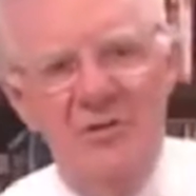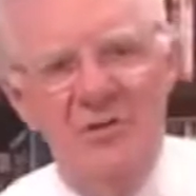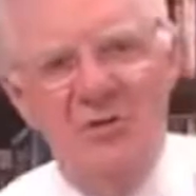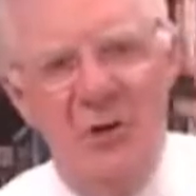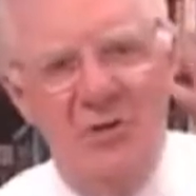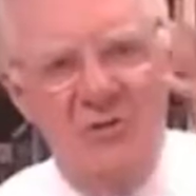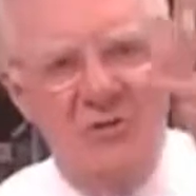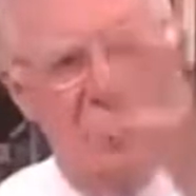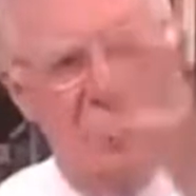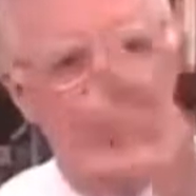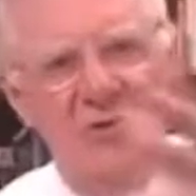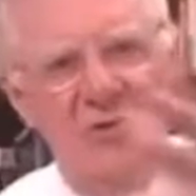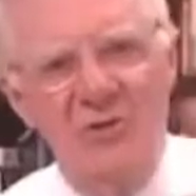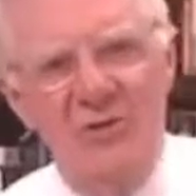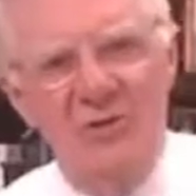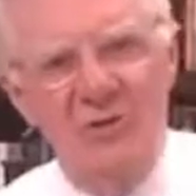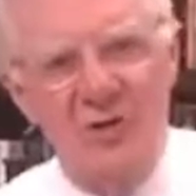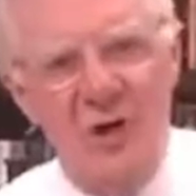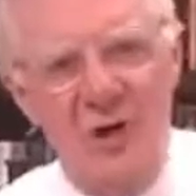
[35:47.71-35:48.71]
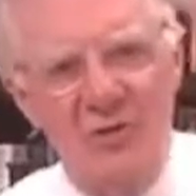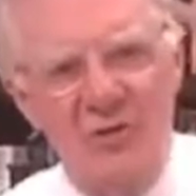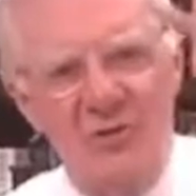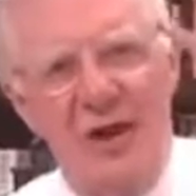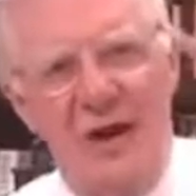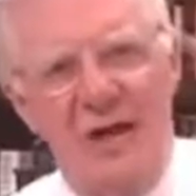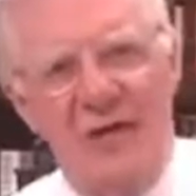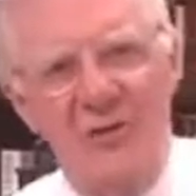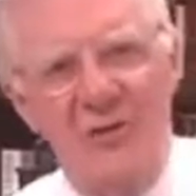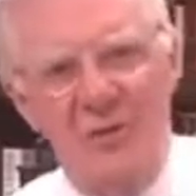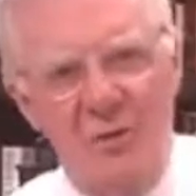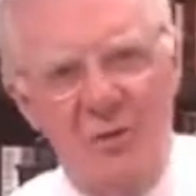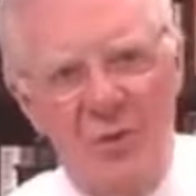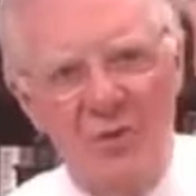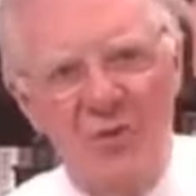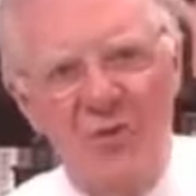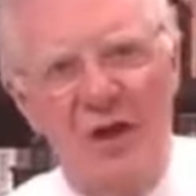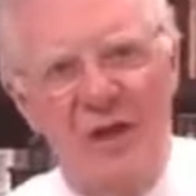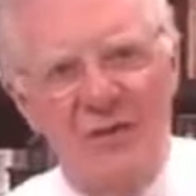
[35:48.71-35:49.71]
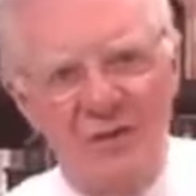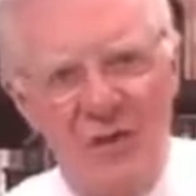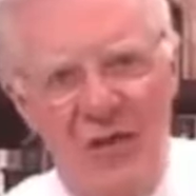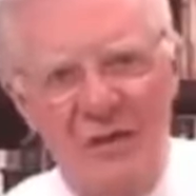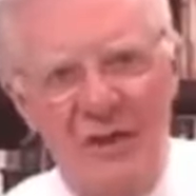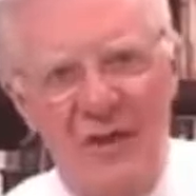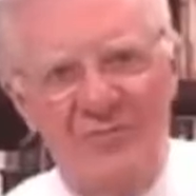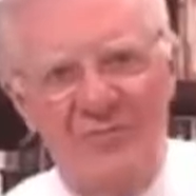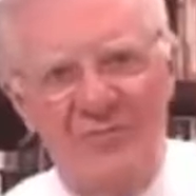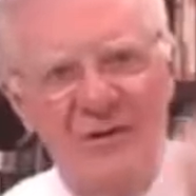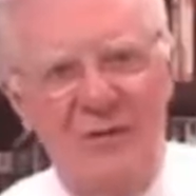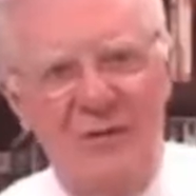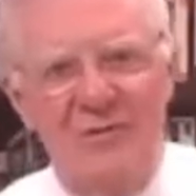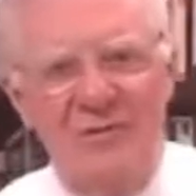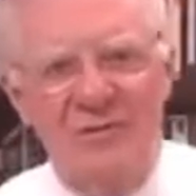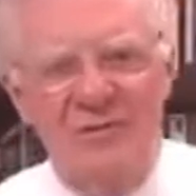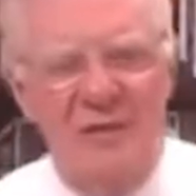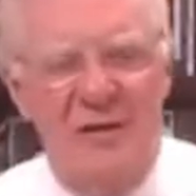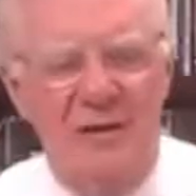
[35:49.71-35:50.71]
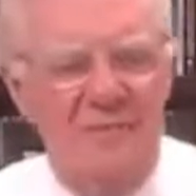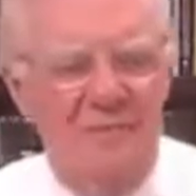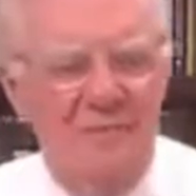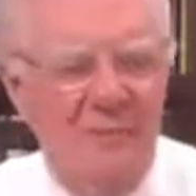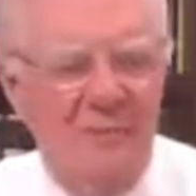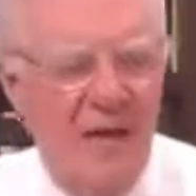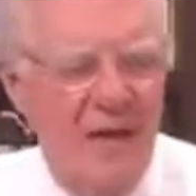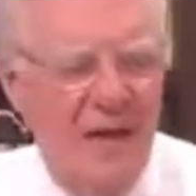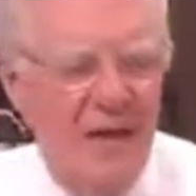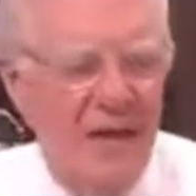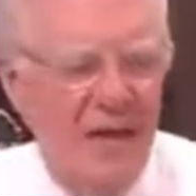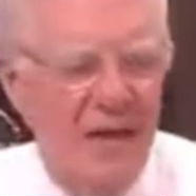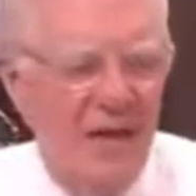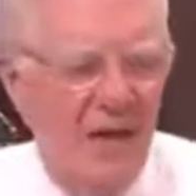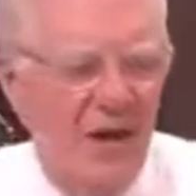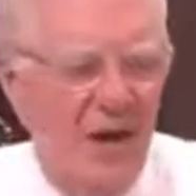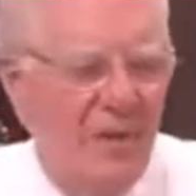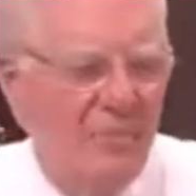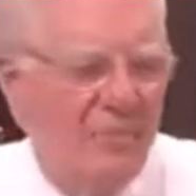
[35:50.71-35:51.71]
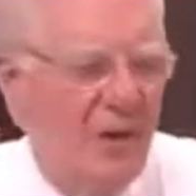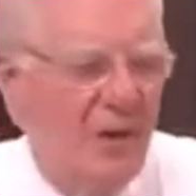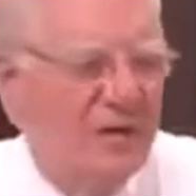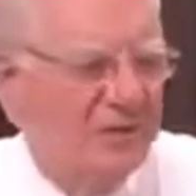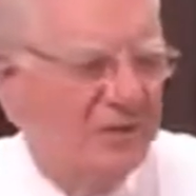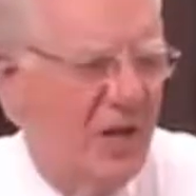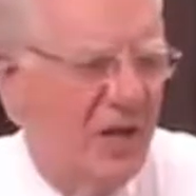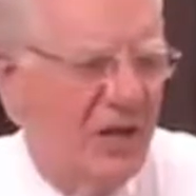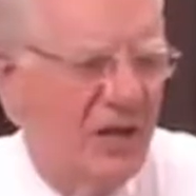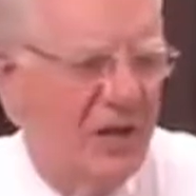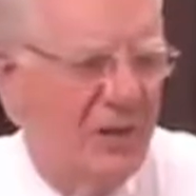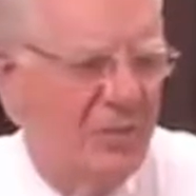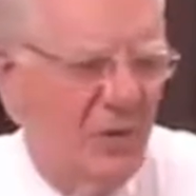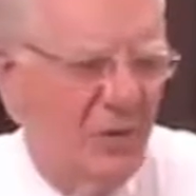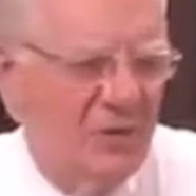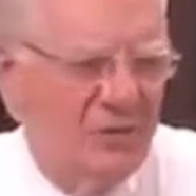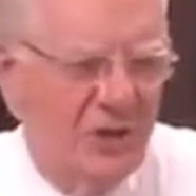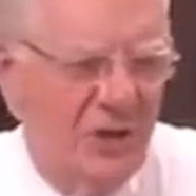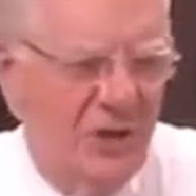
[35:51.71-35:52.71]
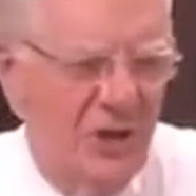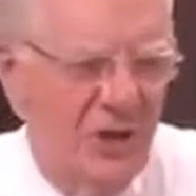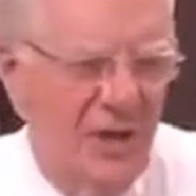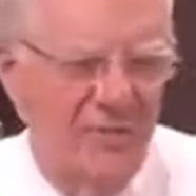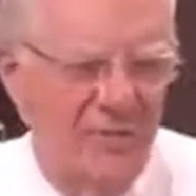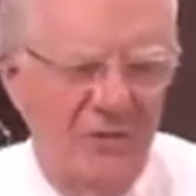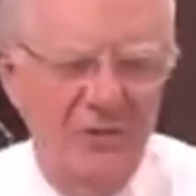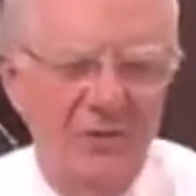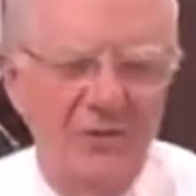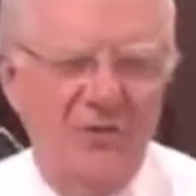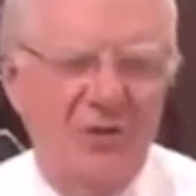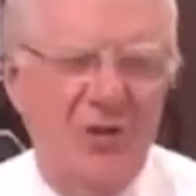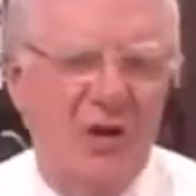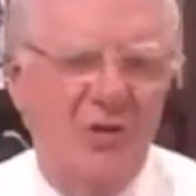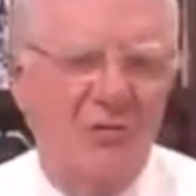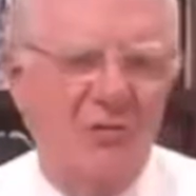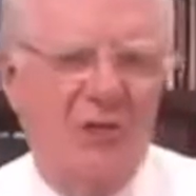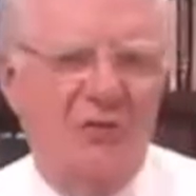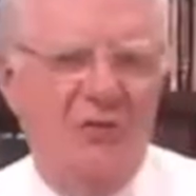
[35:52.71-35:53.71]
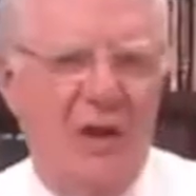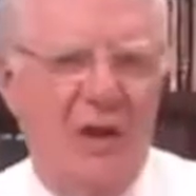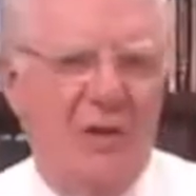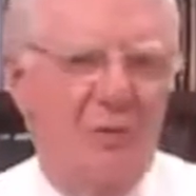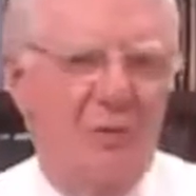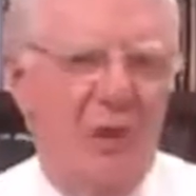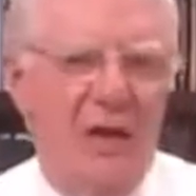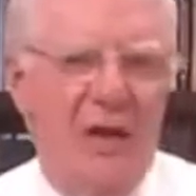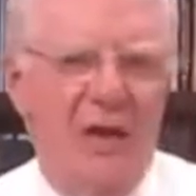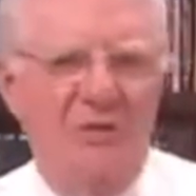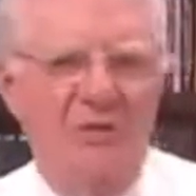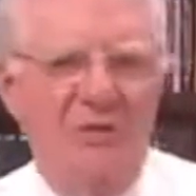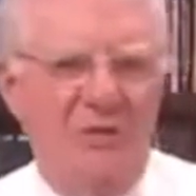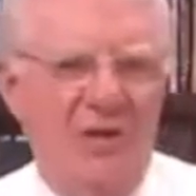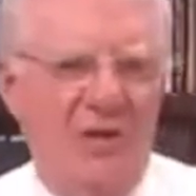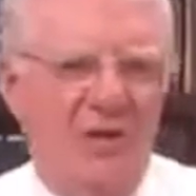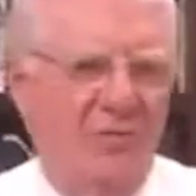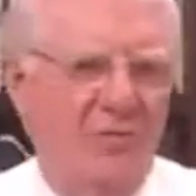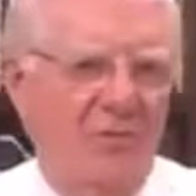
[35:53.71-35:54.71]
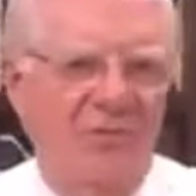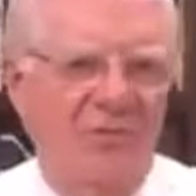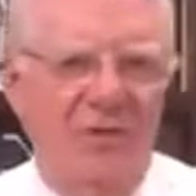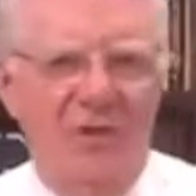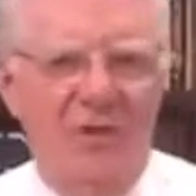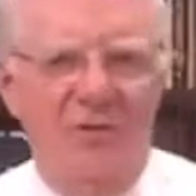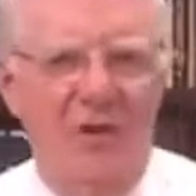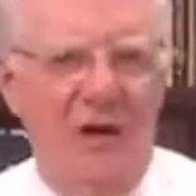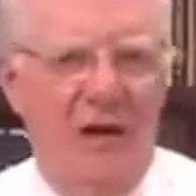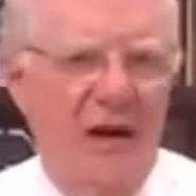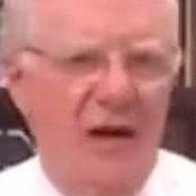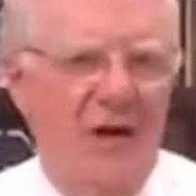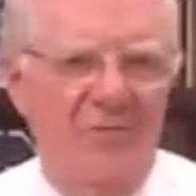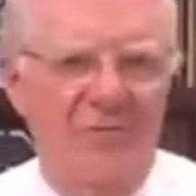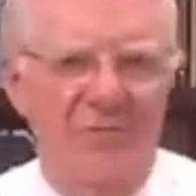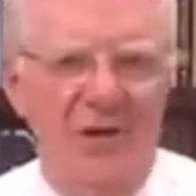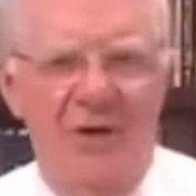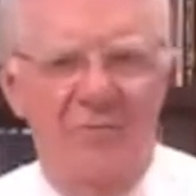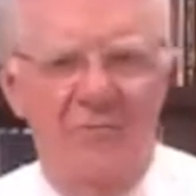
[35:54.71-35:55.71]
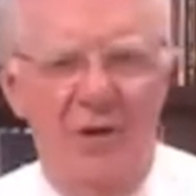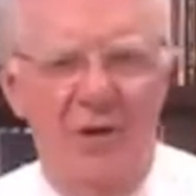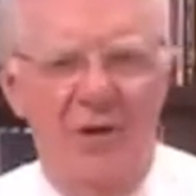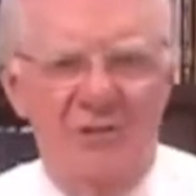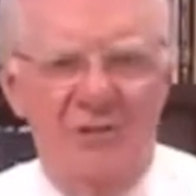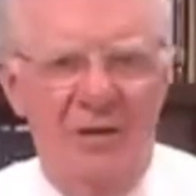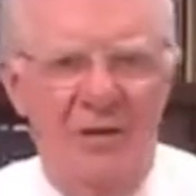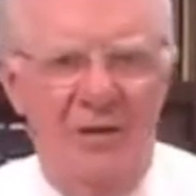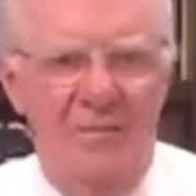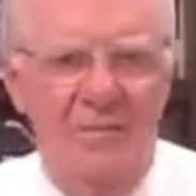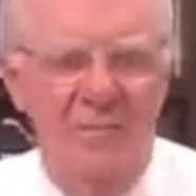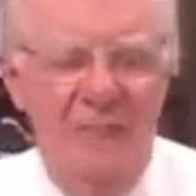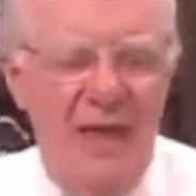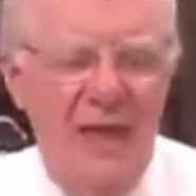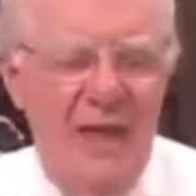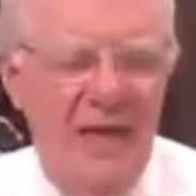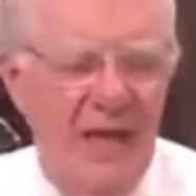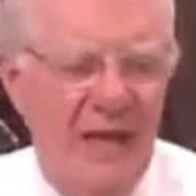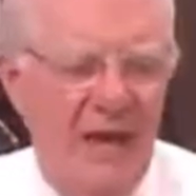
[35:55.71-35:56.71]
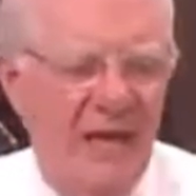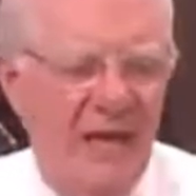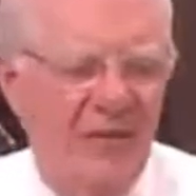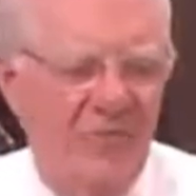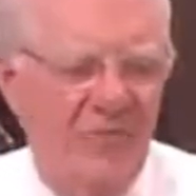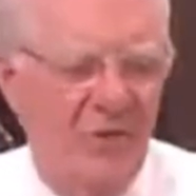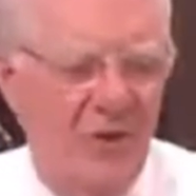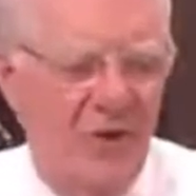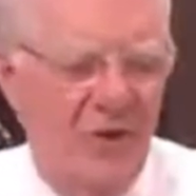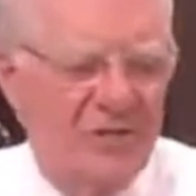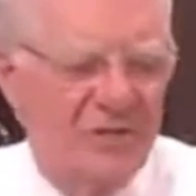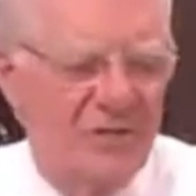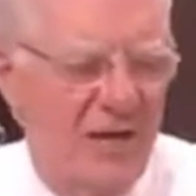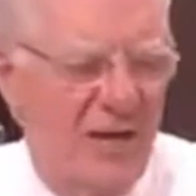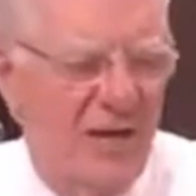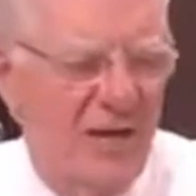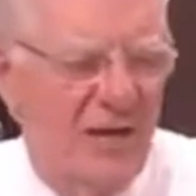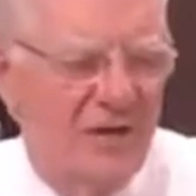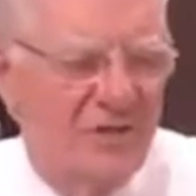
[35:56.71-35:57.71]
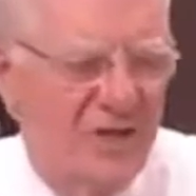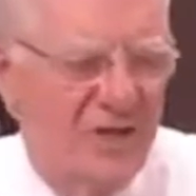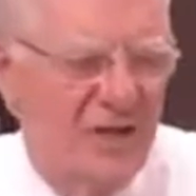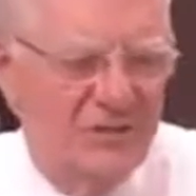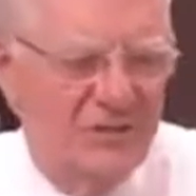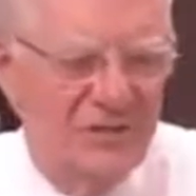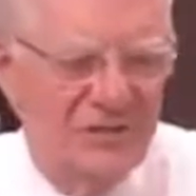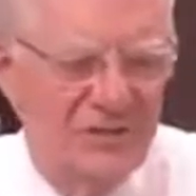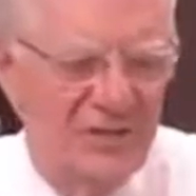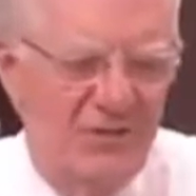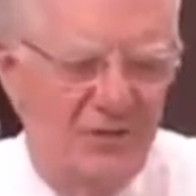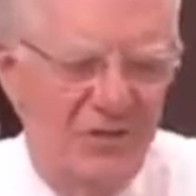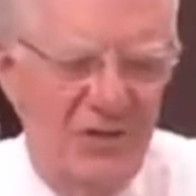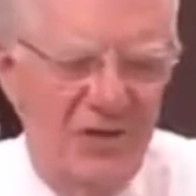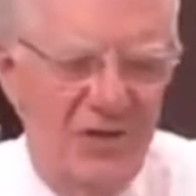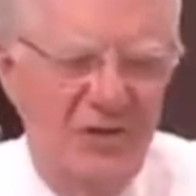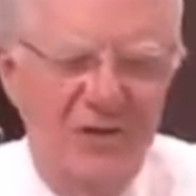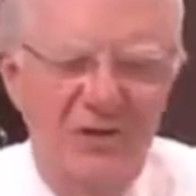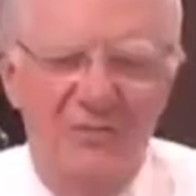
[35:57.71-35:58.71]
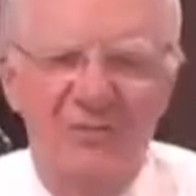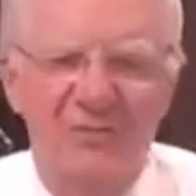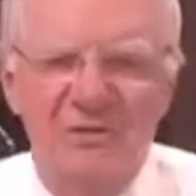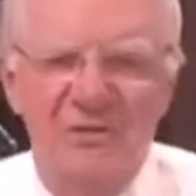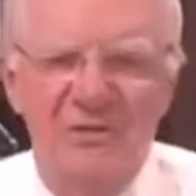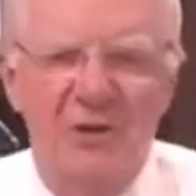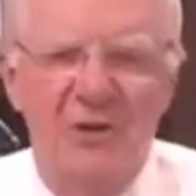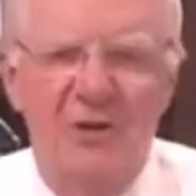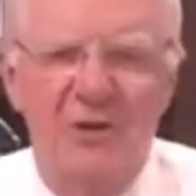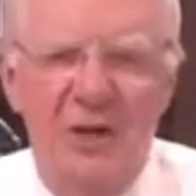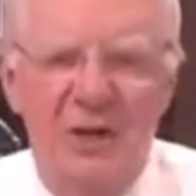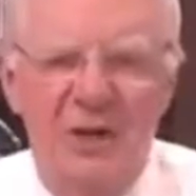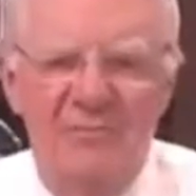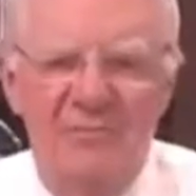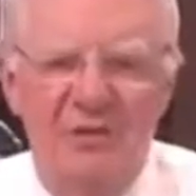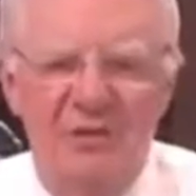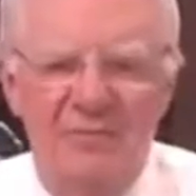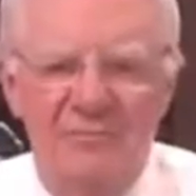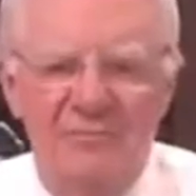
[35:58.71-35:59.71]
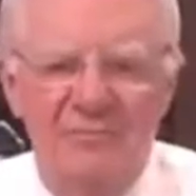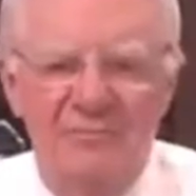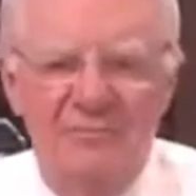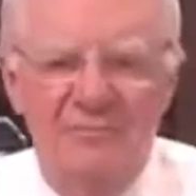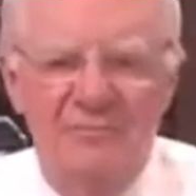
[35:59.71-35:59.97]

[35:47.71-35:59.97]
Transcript: You start thinking, you'll start attracting more thoughts on that frequency. It operates on an emotional level. You start to attract more energy. You move into a higher vibration. And of course, it changes everything on the physical level.